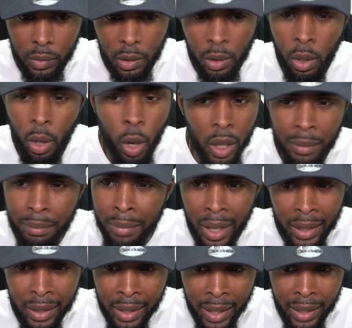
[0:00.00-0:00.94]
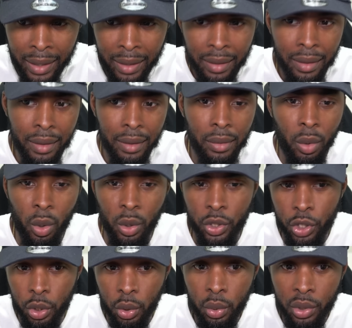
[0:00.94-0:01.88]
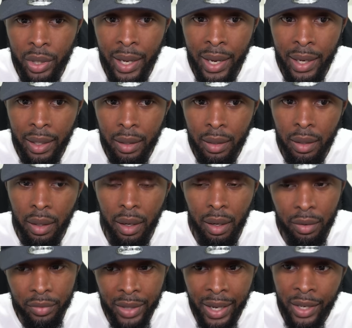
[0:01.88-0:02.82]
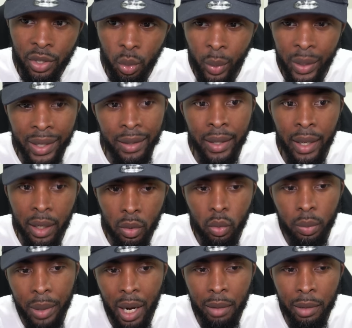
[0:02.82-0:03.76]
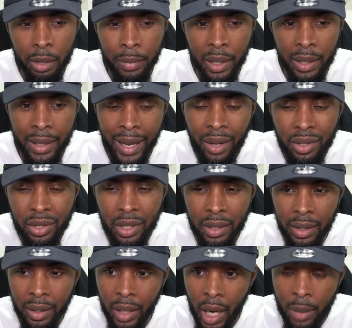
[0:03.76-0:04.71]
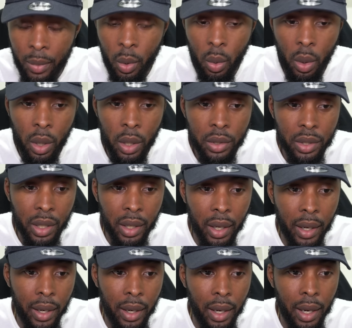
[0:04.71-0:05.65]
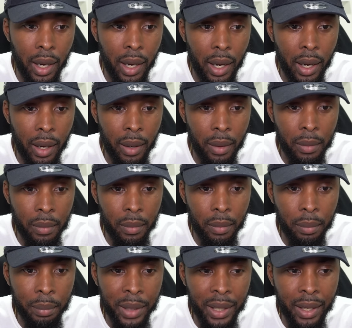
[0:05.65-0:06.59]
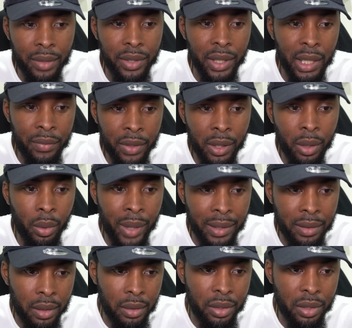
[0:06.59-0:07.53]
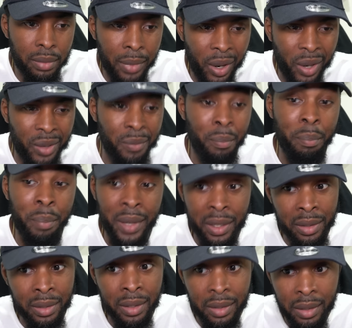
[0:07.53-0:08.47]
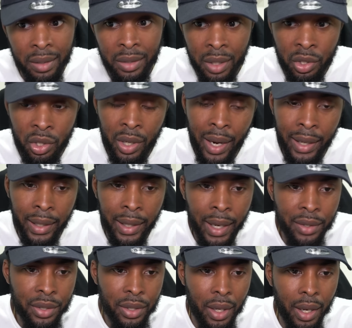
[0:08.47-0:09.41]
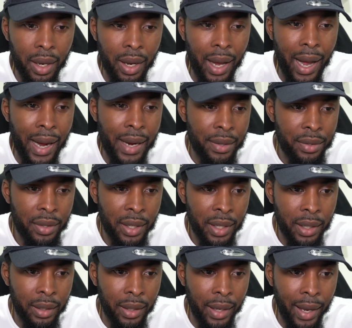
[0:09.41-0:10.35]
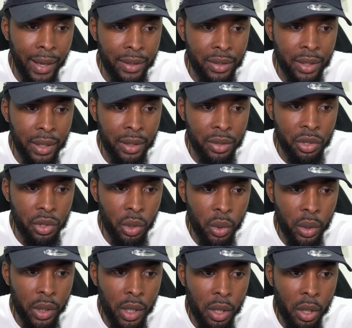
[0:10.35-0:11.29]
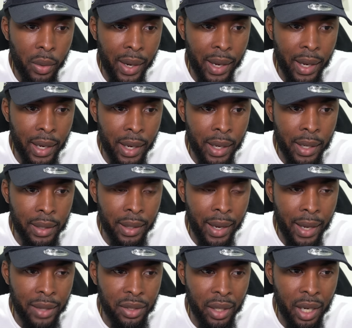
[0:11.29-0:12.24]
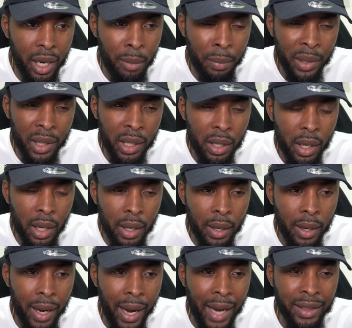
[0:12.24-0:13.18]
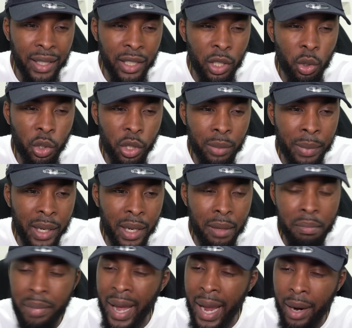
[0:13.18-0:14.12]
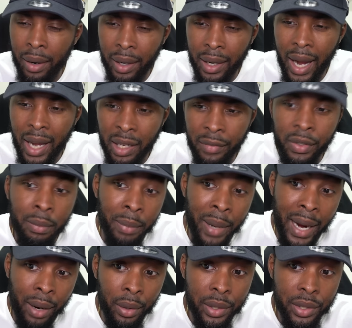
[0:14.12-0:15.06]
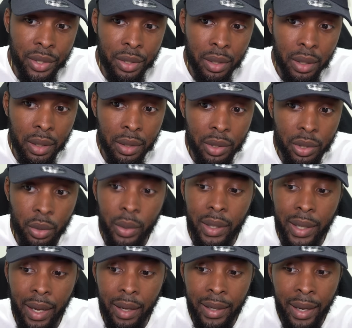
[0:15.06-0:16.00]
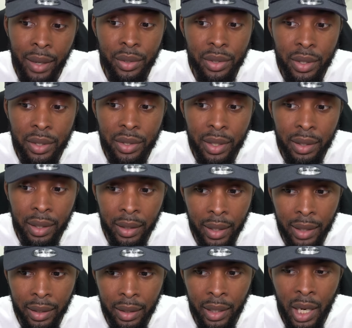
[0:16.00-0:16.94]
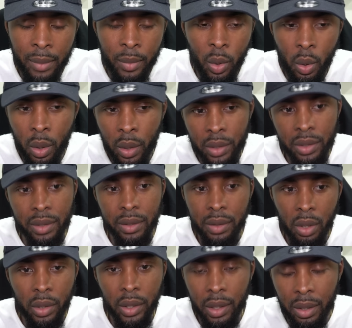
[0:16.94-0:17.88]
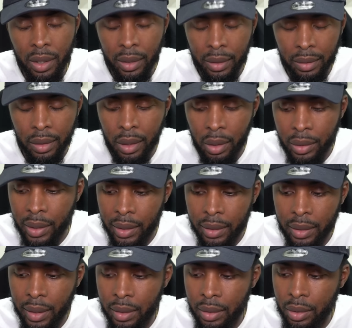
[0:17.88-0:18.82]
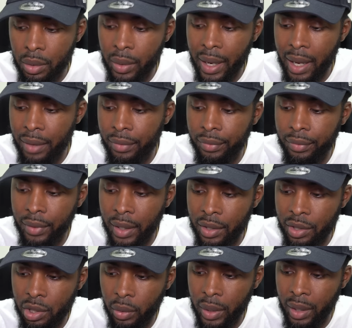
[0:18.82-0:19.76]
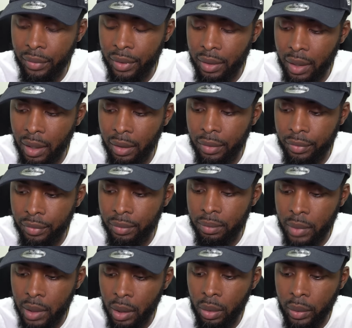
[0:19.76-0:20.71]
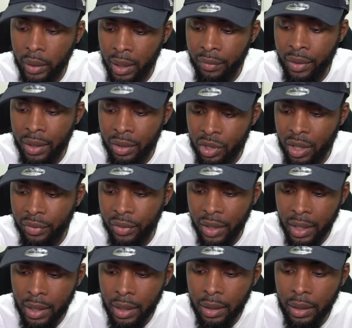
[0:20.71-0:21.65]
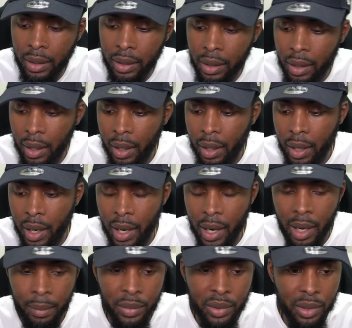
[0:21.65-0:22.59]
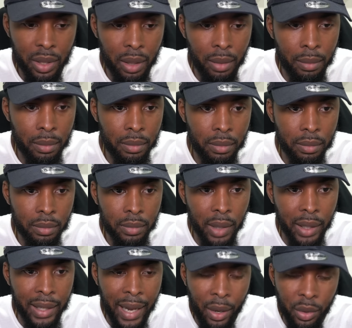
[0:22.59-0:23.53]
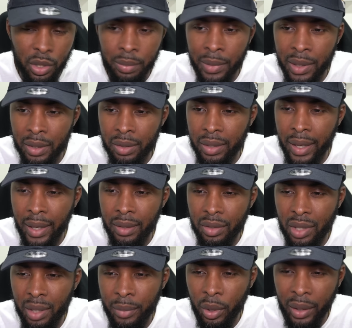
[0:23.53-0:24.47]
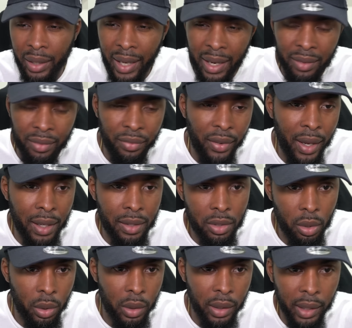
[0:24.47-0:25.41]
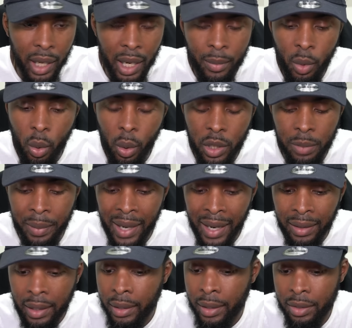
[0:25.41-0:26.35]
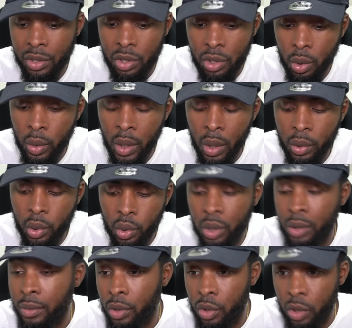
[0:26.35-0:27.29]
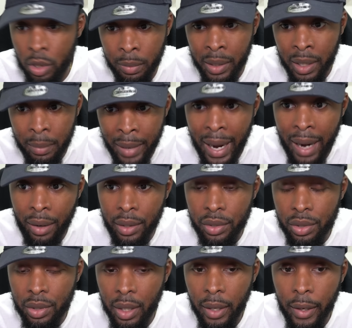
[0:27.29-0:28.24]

on Monday or Tuesday of next week, then it will probably be announced at the Game Awards. Uh, because even though that's a smart business decision, I guess I think as a studio and as a company, I think you should be embar- kind of embarrassed to an- announce this at the at the Game Awards. Naughty Dog, you know, they they do have a history of of you know giving Jeff Keighley um, some announcements at Summer Game Fest or the Game Awards. But I think as a studio, you should you should be embarrassed